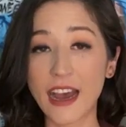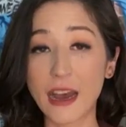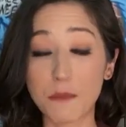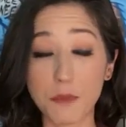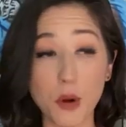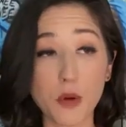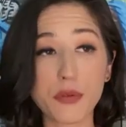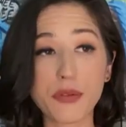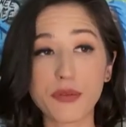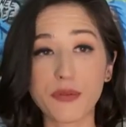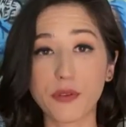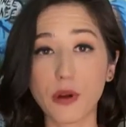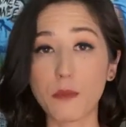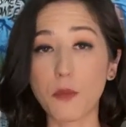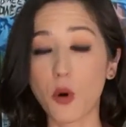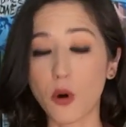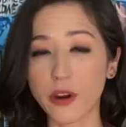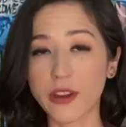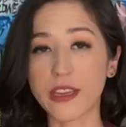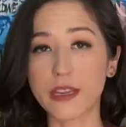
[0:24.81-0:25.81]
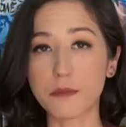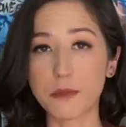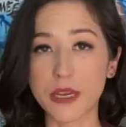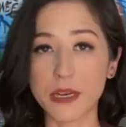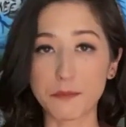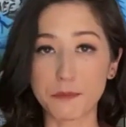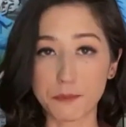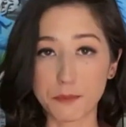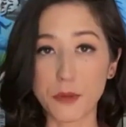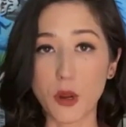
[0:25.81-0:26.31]
uh, both from Oregon,
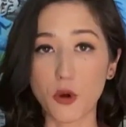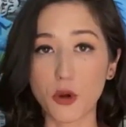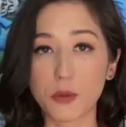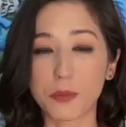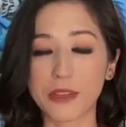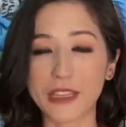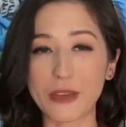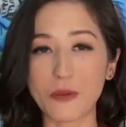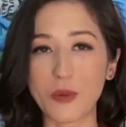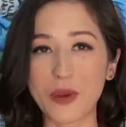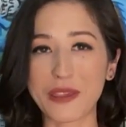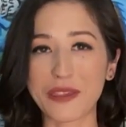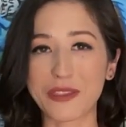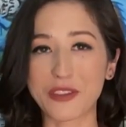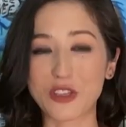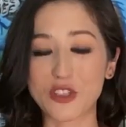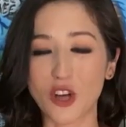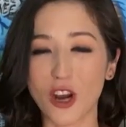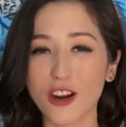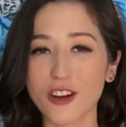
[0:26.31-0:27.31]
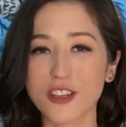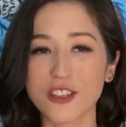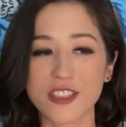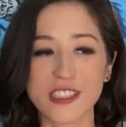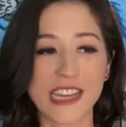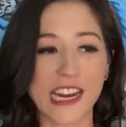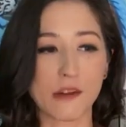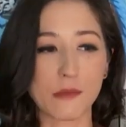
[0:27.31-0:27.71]
but notably with the Chargers.